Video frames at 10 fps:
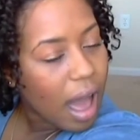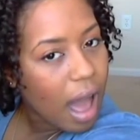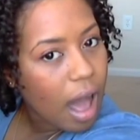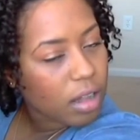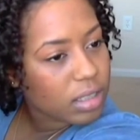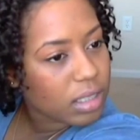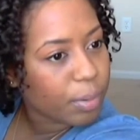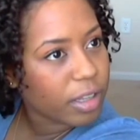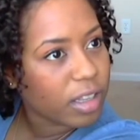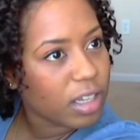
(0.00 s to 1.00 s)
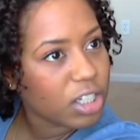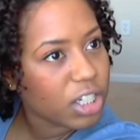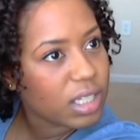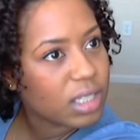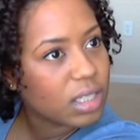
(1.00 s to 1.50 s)
I'll typically
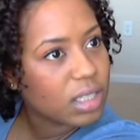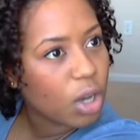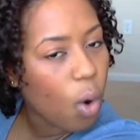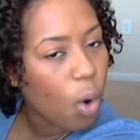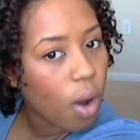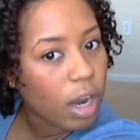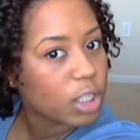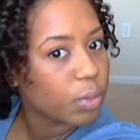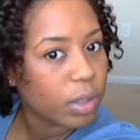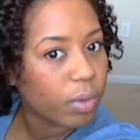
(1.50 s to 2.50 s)
just co-wash with